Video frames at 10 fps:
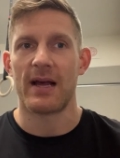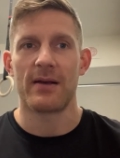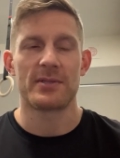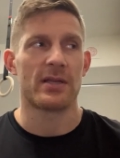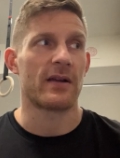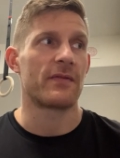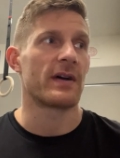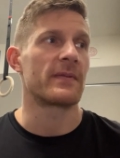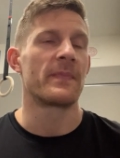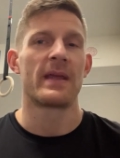Uh, it was a lot of
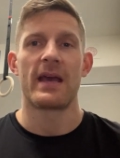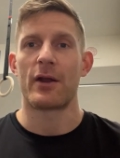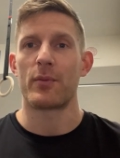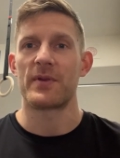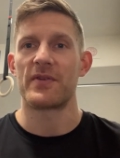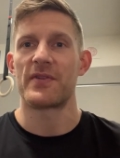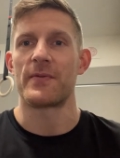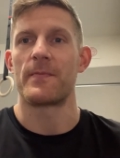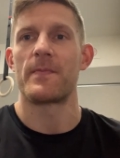fun, and I hope you do too.